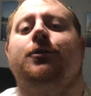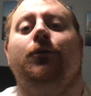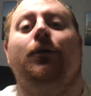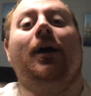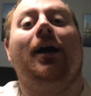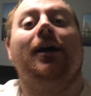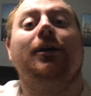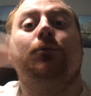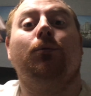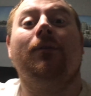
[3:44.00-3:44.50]
So
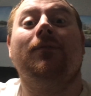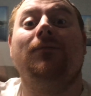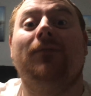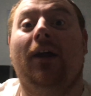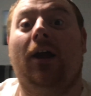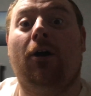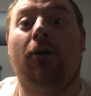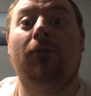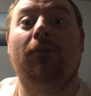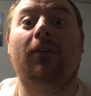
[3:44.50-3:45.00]
guys, we
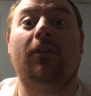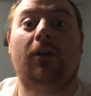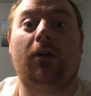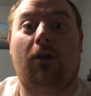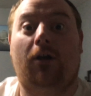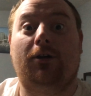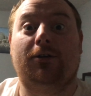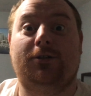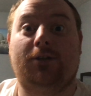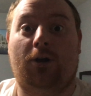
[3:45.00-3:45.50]
found the
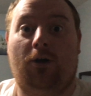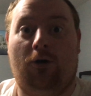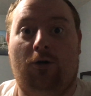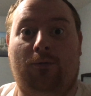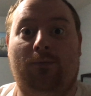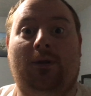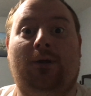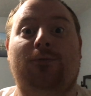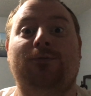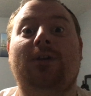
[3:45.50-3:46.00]
dog's
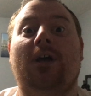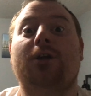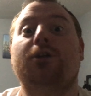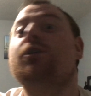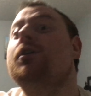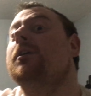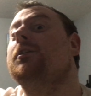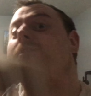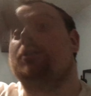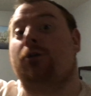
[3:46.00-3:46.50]
home. He was
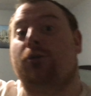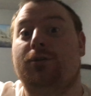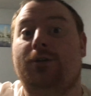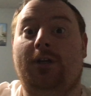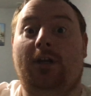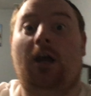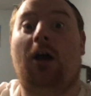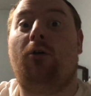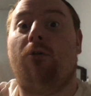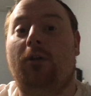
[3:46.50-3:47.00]
actually
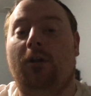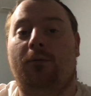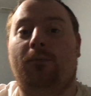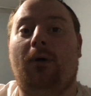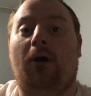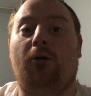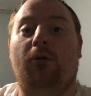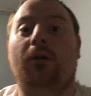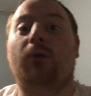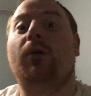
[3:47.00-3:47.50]
searching out and
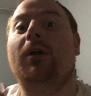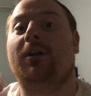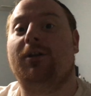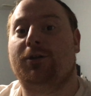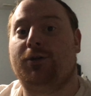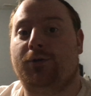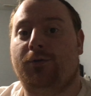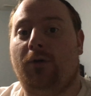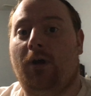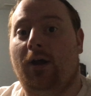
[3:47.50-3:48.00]
about in
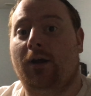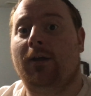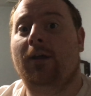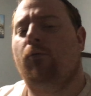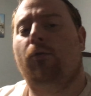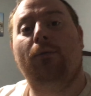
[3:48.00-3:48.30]
his truck.